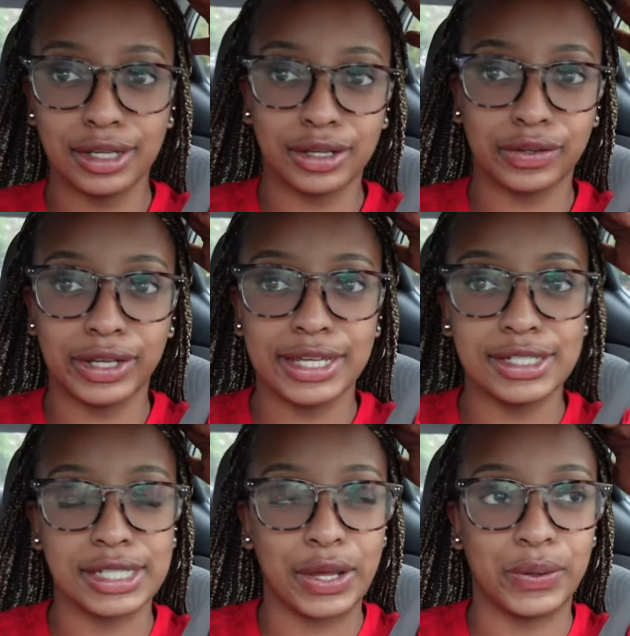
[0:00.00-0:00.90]
Okay,
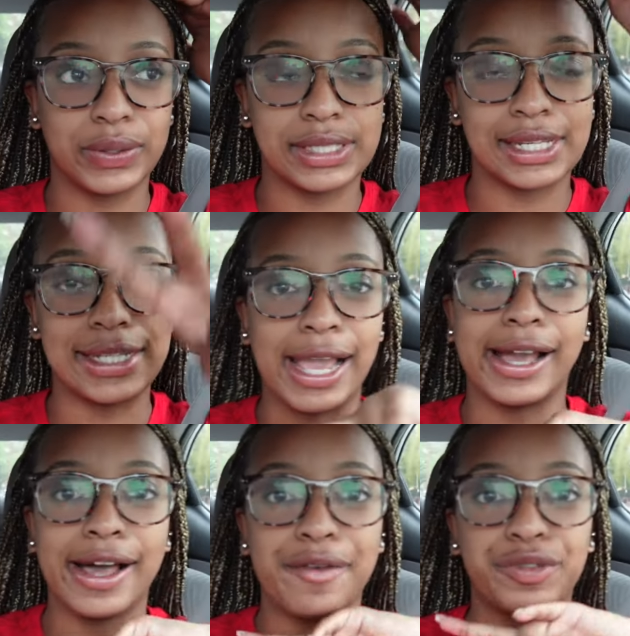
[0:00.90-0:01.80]
so today I
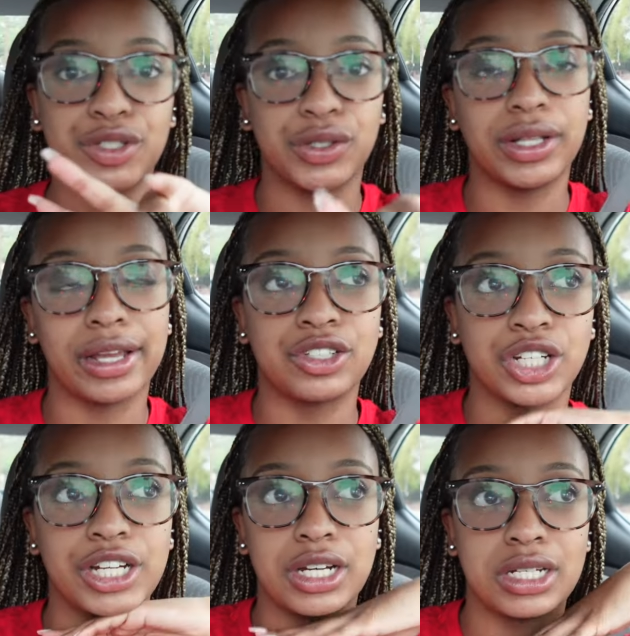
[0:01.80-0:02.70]
have two
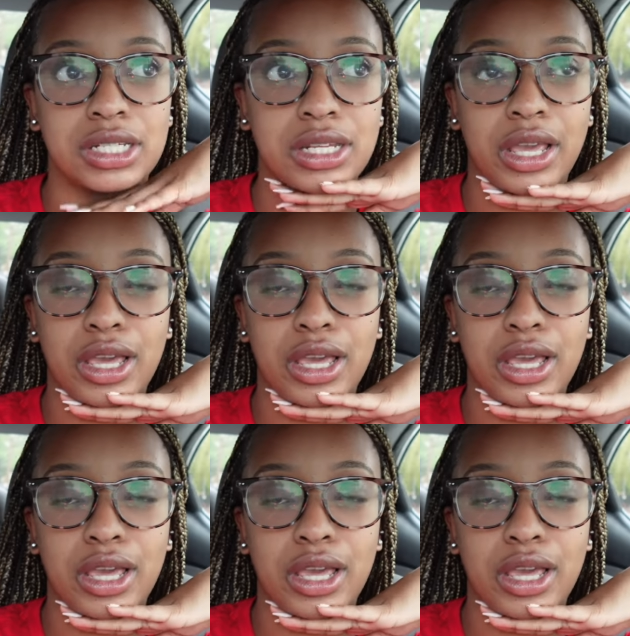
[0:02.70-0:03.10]
lectures,